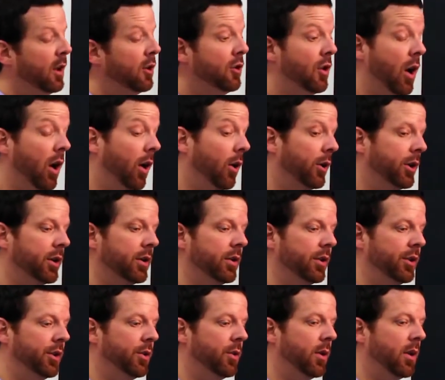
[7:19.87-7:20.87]
No,
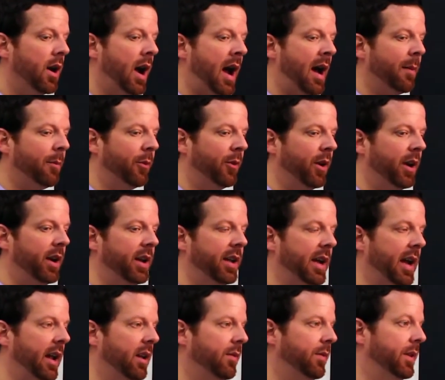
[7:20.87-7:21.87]
you are operating
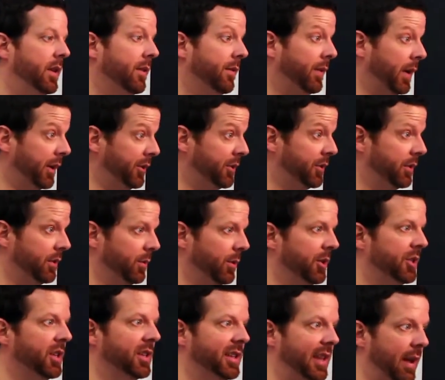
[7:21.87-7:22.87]
out of the Avenger,
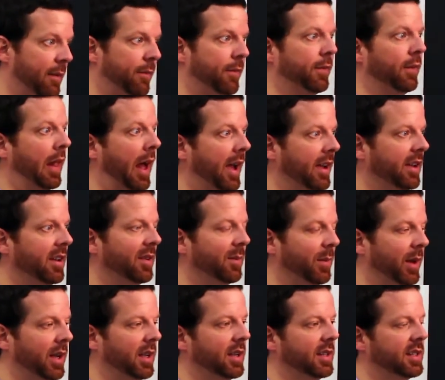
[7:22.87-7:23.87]
which is that flying
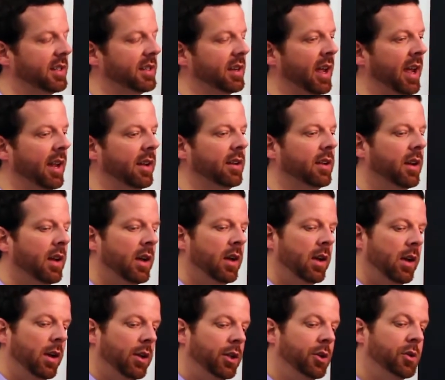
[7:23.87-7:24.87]
base. And
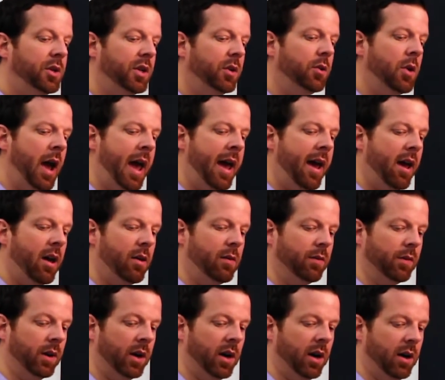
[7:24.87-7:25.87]
you do
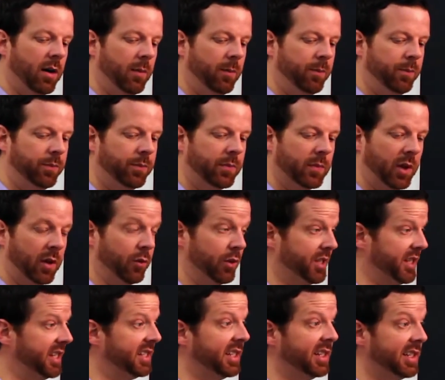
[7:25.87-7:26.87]
have a
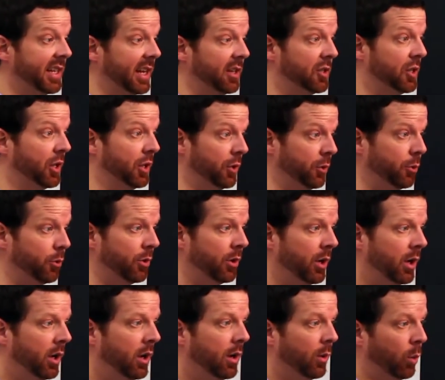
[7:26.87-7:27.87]
Resistance HQ,
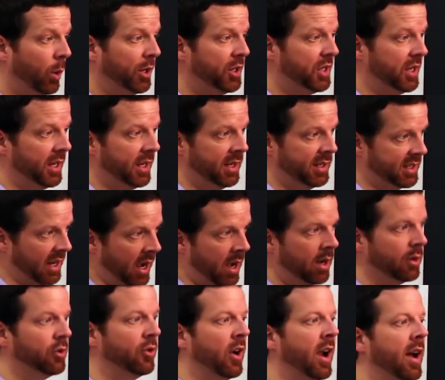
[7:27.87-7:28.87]
which is
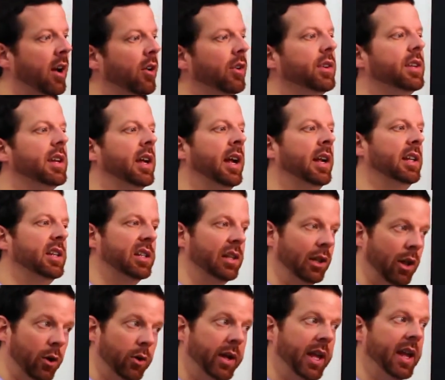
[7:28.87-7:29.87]
on ground, and it's
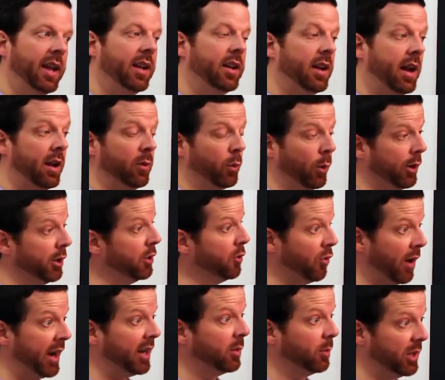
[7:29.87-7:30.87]
located on where you
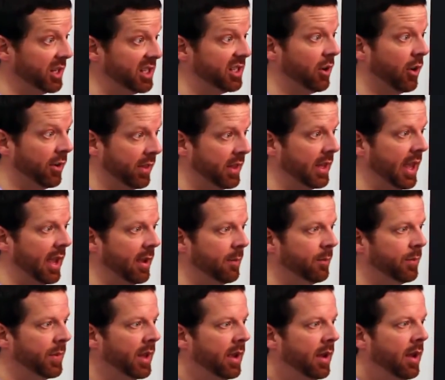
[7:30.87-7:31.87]
randomly start the game.